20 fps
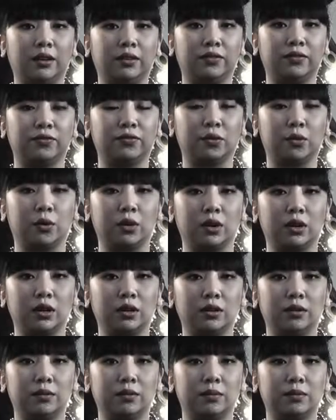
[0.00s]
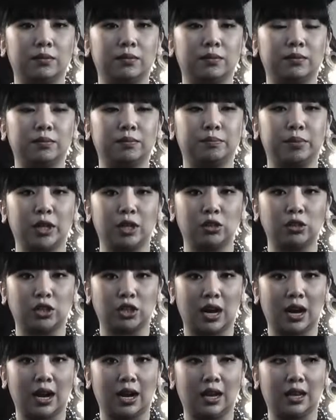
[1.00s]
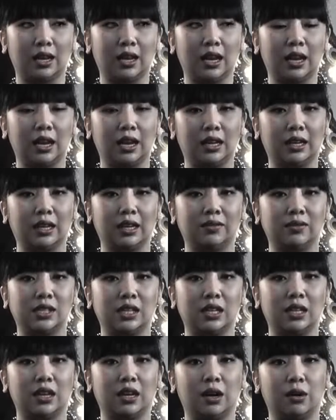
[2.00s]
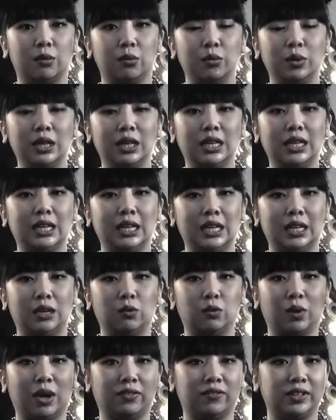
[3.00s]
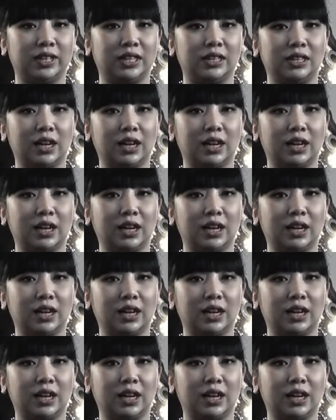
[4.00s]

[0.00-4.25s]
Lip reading: for blow drying, and it gives it a really neat wefty